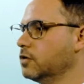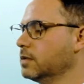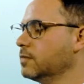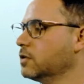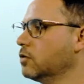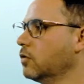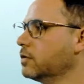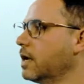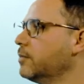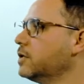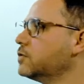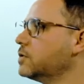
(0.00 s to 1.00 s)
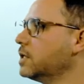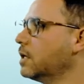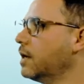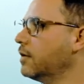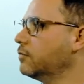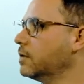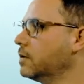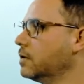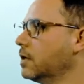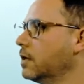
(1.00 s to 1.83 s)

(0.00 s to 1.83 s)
treatment called WST11